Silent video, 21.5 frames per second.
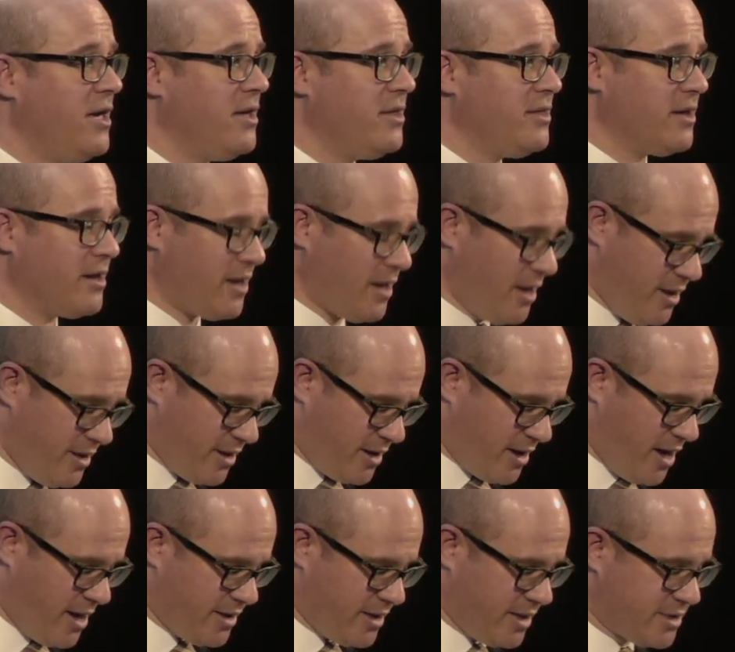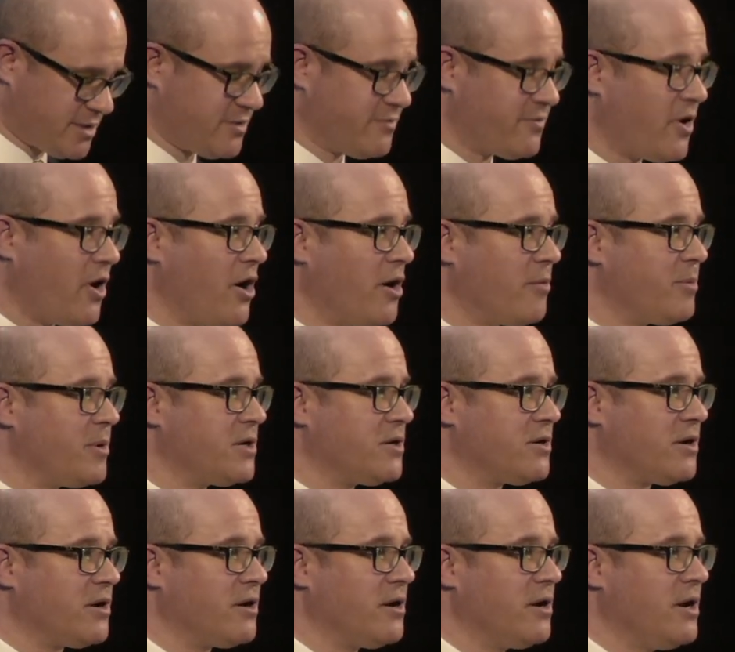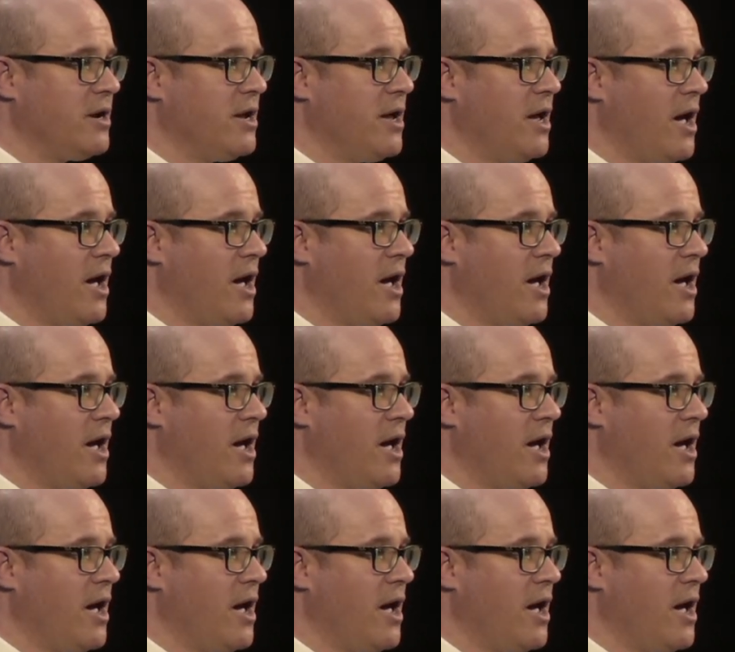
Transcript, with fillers: in the context of Carpenter.